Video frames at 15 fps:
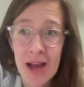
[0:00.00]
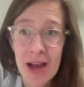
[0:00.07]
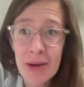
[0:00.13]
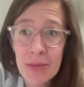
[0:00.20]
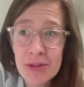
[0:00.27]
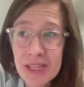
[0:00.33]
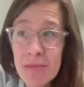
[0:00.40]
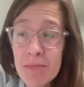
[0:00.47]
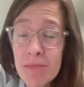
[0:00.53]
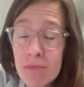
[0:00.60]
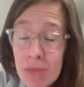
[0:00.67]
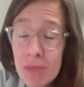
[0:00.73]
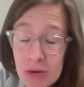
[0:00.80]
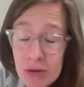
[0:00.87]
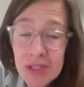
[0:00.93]
I would say
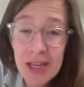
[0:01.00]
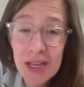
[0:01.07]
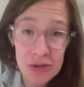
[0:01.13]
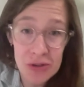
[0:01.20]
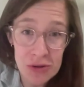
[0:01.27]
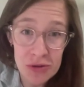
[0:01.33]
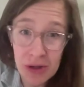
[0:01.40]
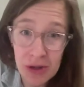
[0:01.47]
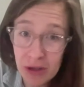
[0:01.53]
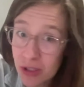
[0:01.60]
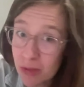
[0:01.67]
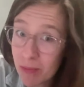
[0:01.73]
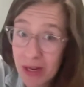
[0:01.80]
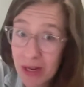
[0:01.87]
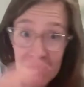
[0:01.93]
most
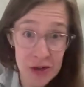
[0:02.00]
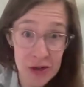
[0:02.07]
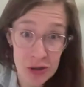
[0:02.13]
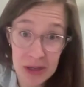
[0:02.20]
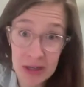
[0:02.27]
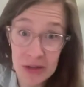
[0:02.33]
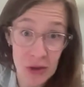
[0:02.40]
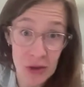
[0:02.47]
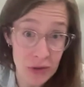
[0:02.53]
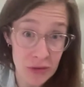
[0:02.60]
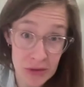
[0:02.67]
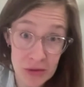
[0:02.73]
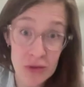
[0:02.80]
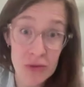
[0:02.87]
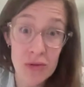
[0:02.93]
gastroenterologists, pediatric and
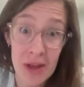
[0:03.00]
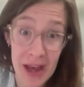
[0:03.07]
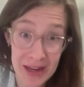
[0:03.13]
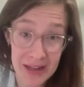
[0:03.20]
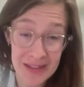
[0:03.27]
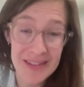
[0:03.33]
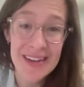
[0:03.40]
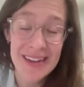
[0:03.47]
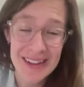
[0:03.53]
adult, do that.